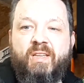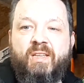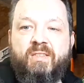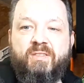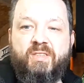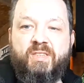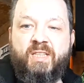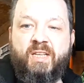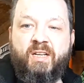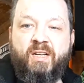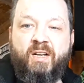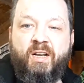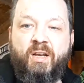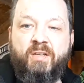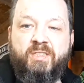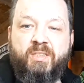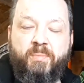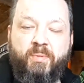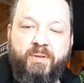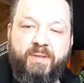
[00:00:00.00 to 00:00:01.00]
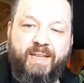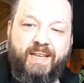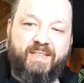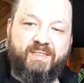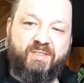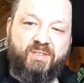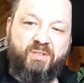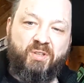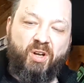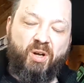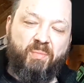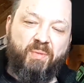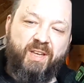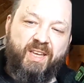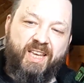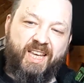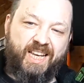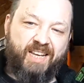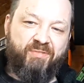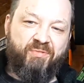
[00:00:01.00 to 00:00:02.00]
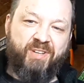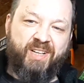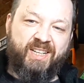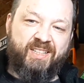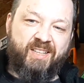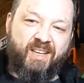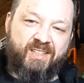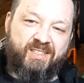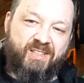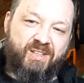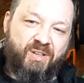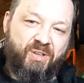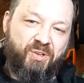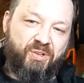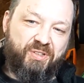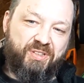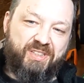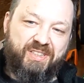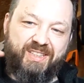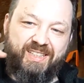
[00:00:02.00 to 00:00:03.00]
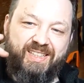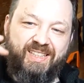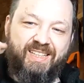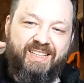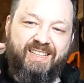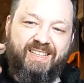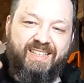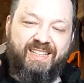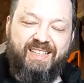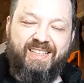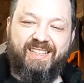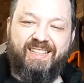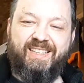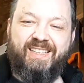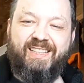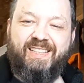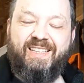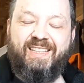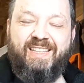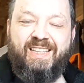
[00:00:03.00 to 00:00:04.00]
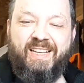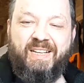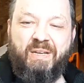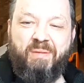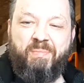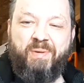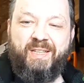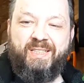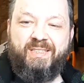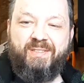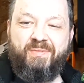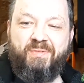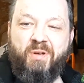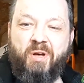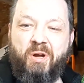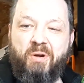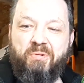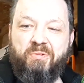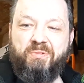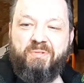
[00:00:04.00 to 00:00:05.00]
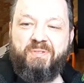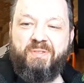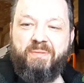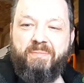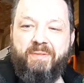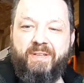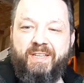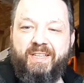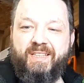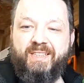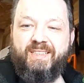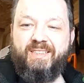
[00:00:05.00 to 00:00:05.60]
Just did a close up on that stop. It really does look like a piece of coral to me.